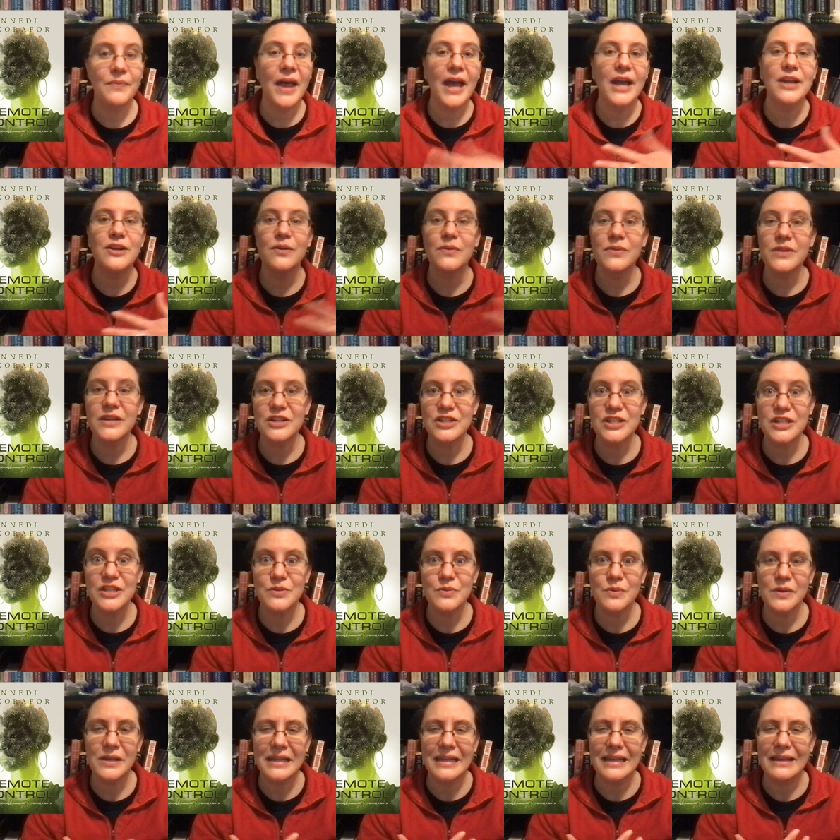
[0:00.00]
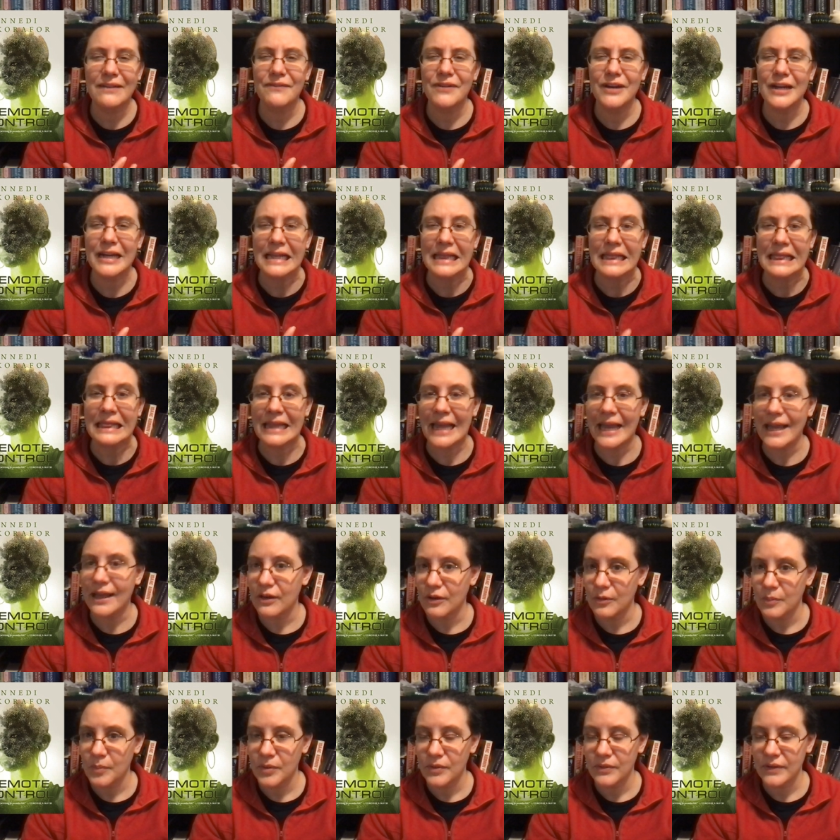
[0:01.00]
I don't think she's really a very
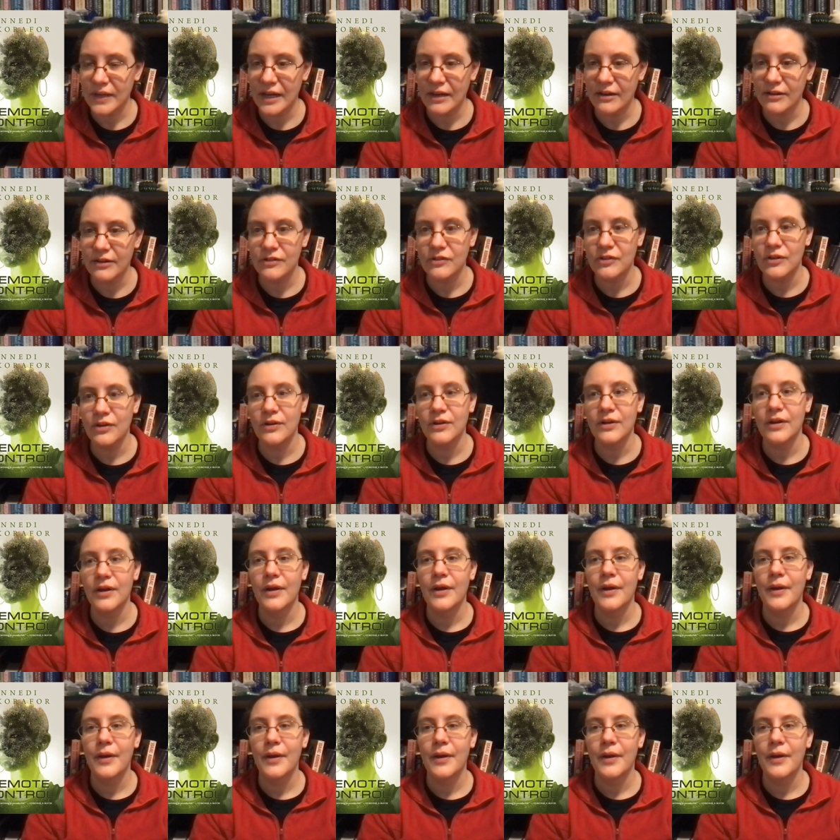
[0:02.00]
likable character,